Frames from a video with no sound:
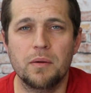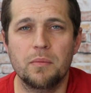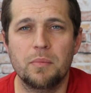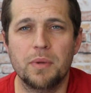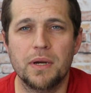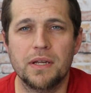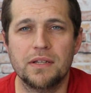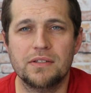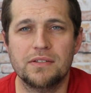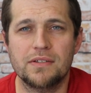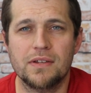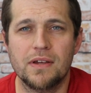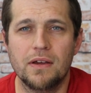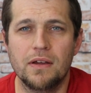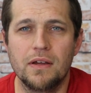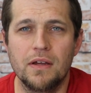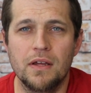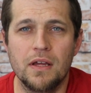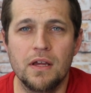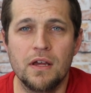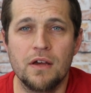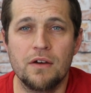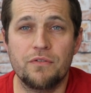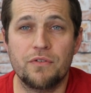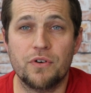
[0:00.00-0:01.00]
But uh,
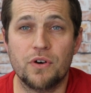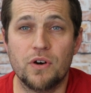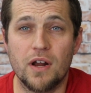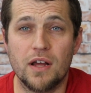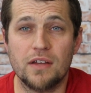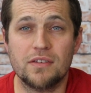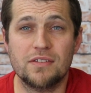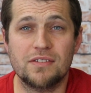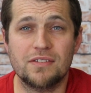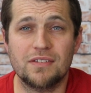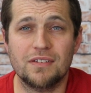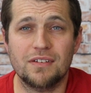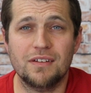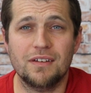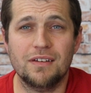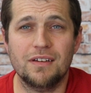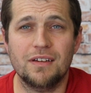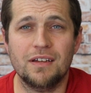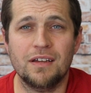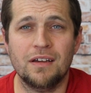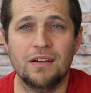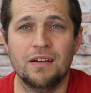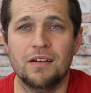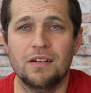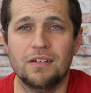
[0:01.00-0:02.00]
for us,
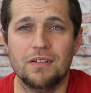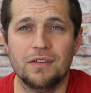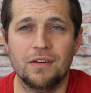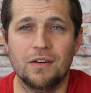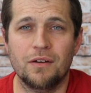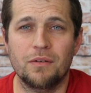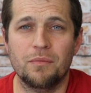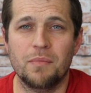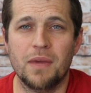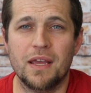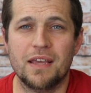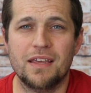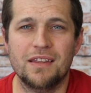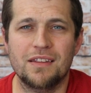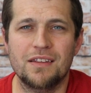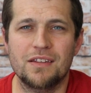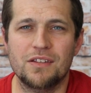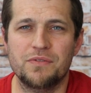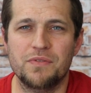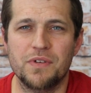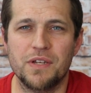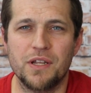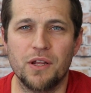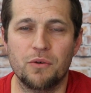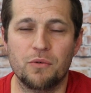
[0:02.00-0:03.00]
uh, you know, making
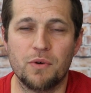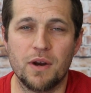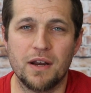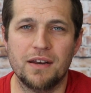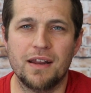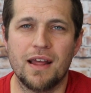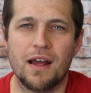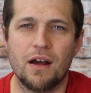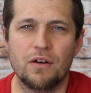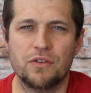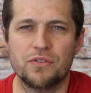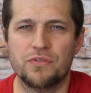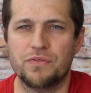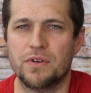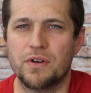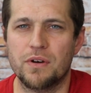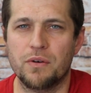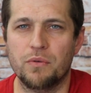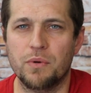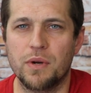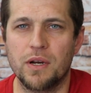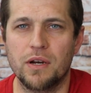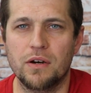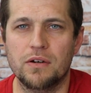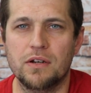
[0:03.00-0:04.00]
this video right now is very
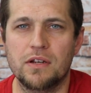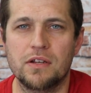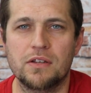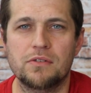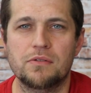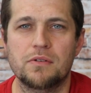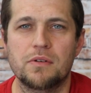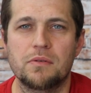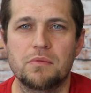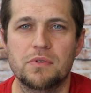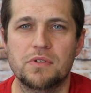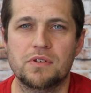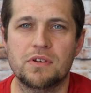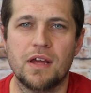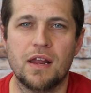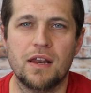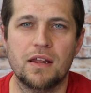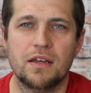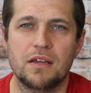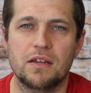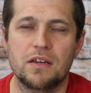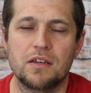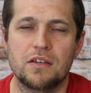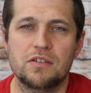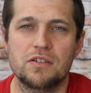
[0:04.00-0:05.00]
weird because it was kind
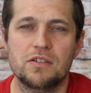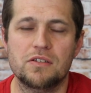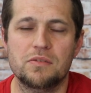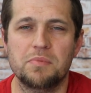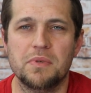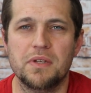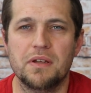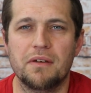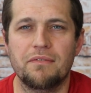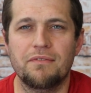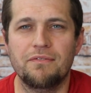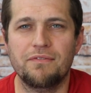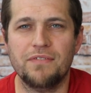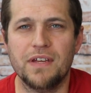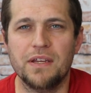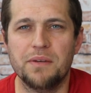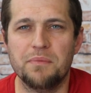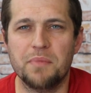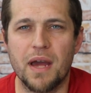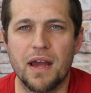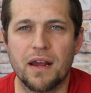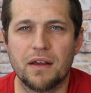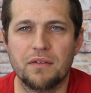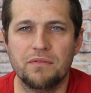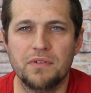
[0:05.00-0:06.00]
of going to just be a
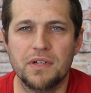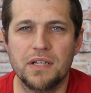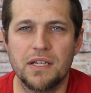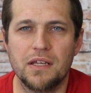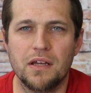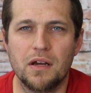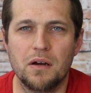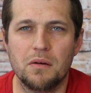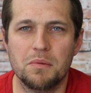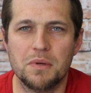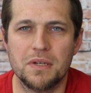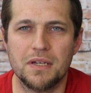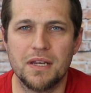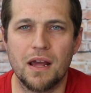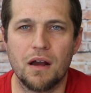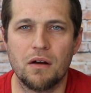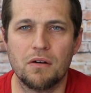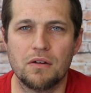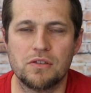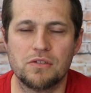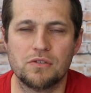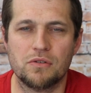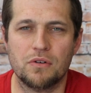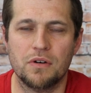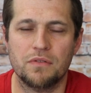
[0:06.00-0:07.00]
feedback video, but now
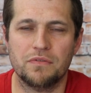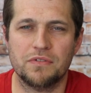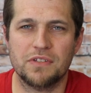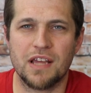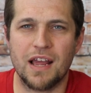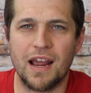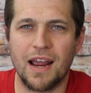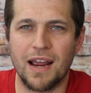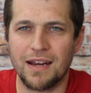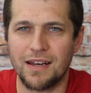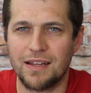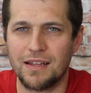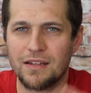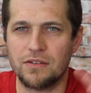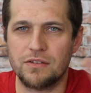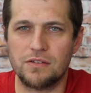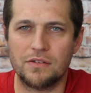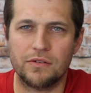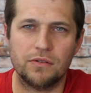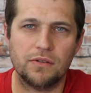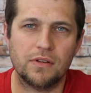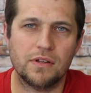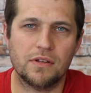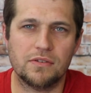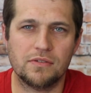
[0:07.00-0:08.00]
it's sort of tied
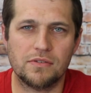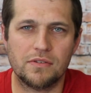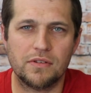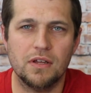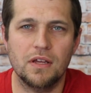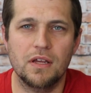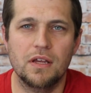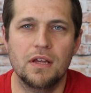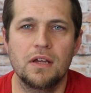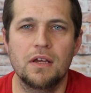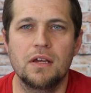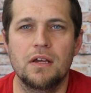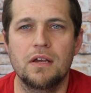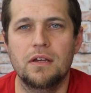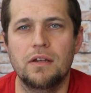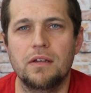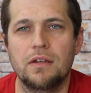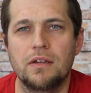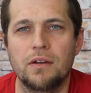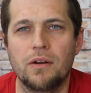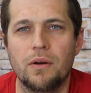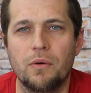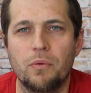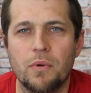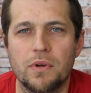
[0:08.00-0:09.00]
into this,
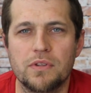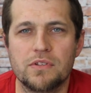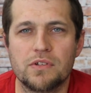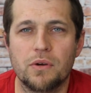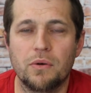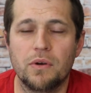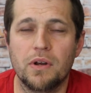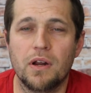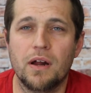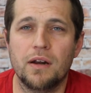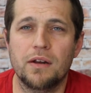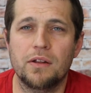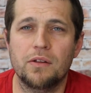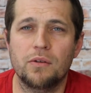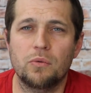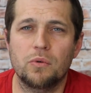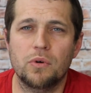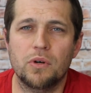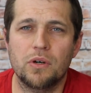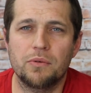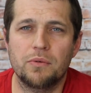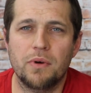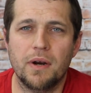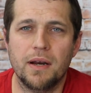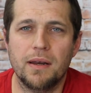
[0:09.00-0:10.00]
you know, what's going on in the
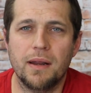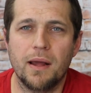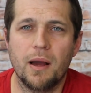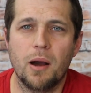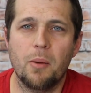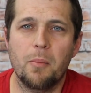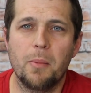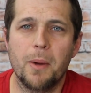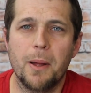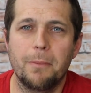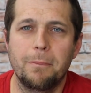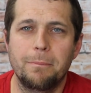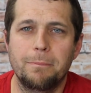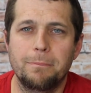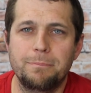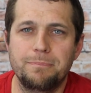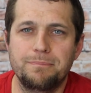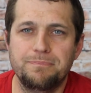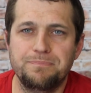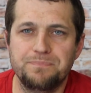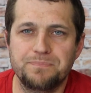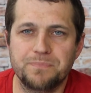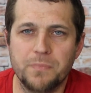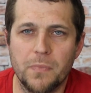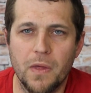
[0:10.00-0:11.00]
world right now. But
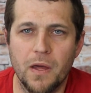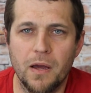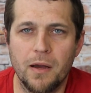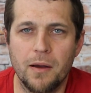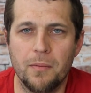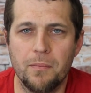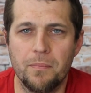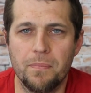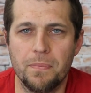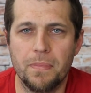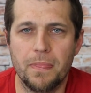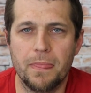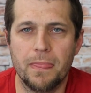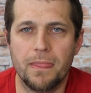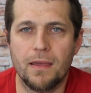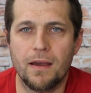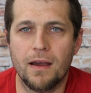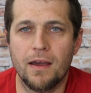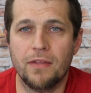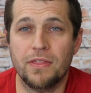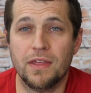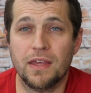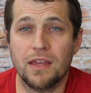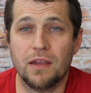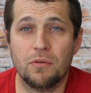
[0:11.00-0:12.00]
um,
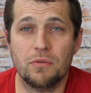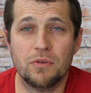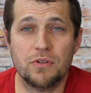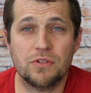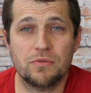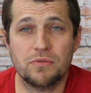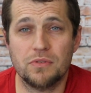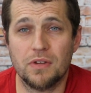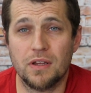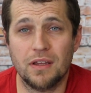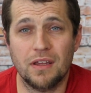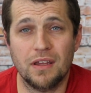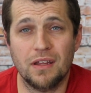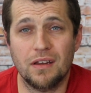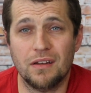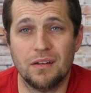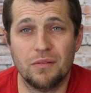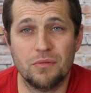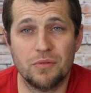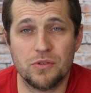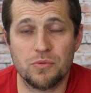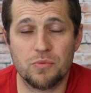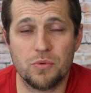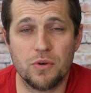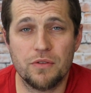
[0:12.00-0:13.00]
I think it was again, it
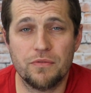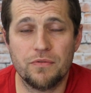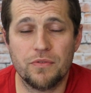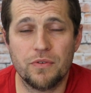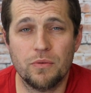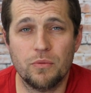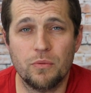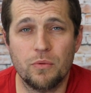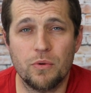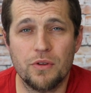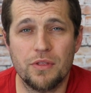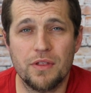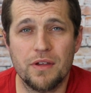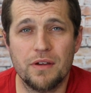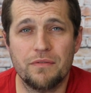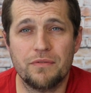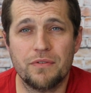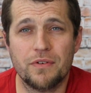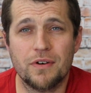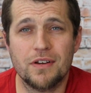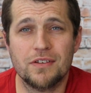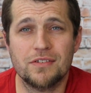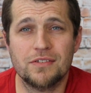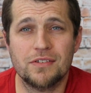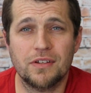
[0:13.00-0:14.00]
was worth worth it
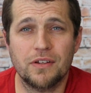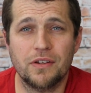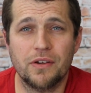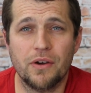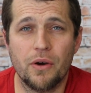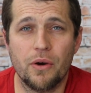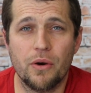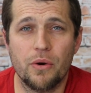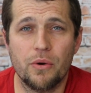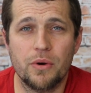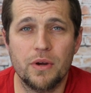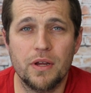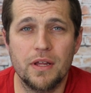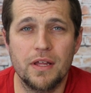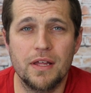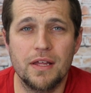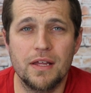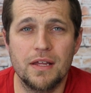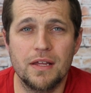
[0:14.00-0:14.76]
for us to go